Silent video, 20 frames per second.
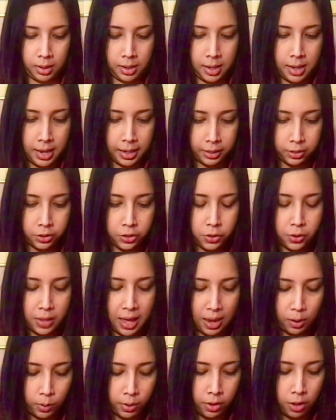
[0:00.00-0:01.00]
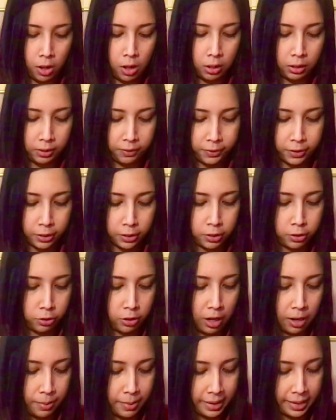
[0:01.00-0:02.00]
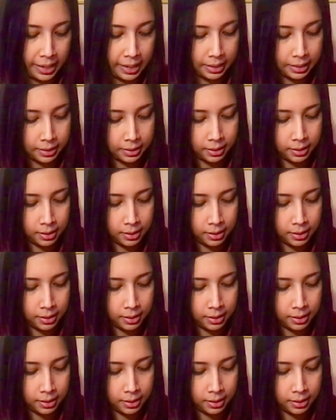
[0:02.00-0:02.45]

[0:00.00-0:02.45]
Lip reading: And do that with all of your strawberries.